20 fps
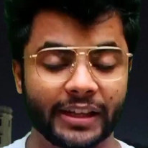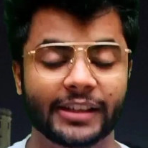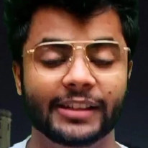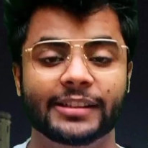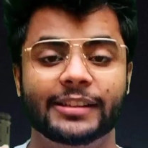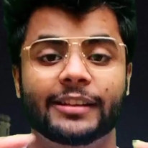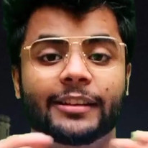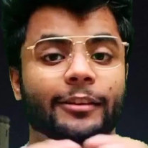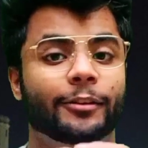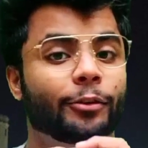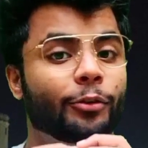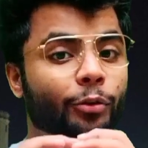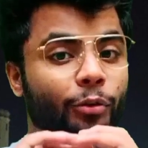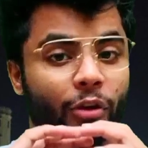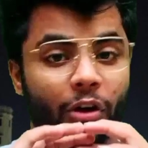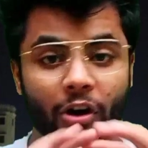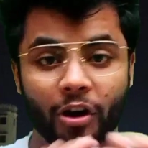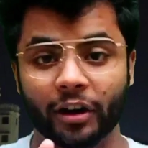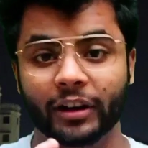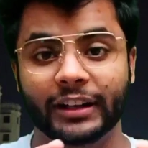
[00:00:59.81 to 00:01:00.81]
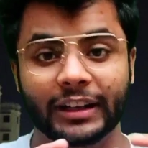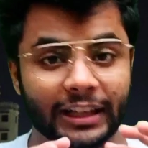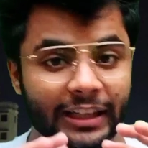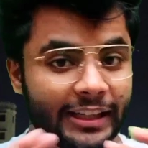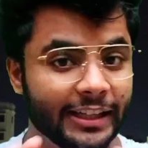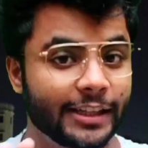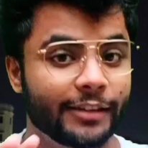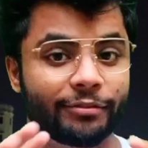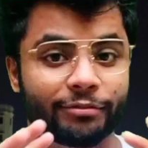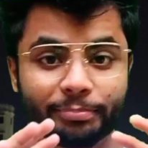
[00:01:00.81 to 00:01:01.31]
Please do
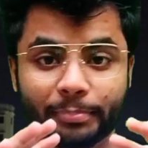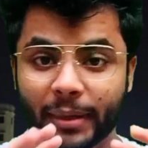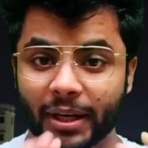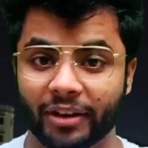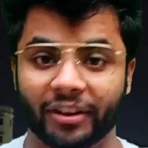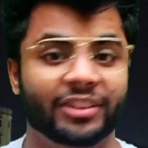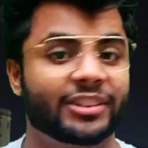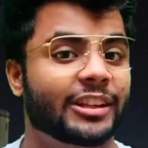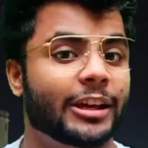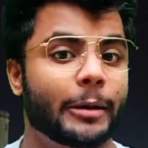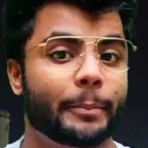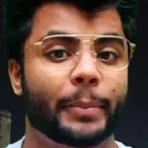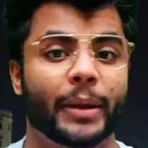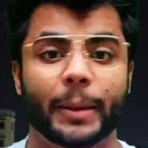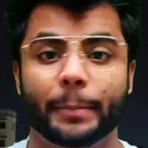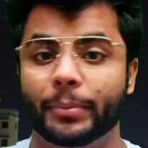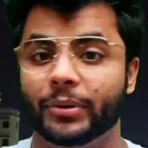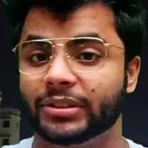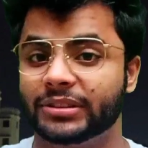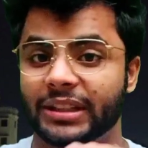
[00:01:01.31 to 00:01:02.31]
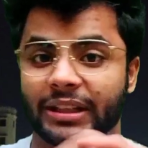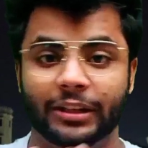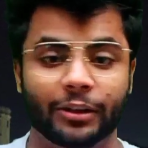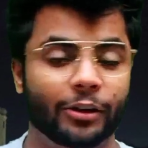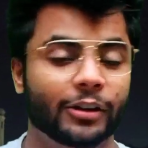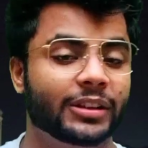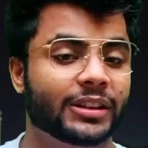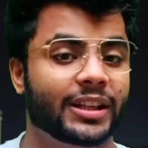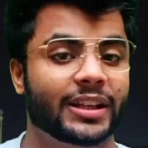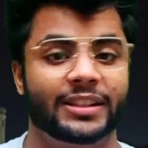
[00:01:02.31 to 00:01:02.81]
not leave previous year
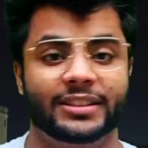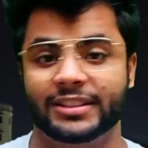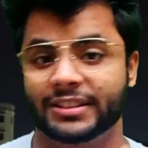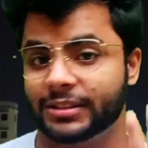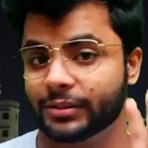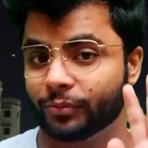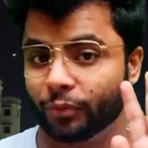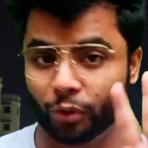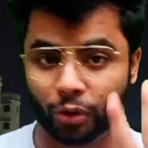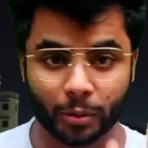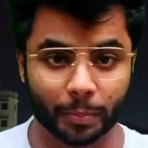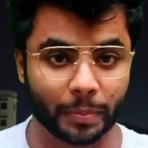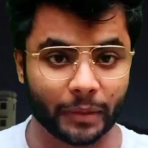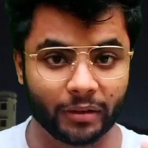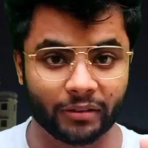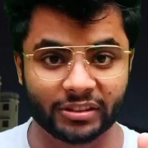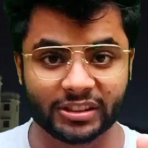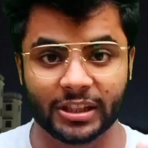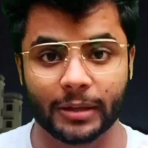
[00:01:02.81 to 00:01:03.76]
papers at all. There are just four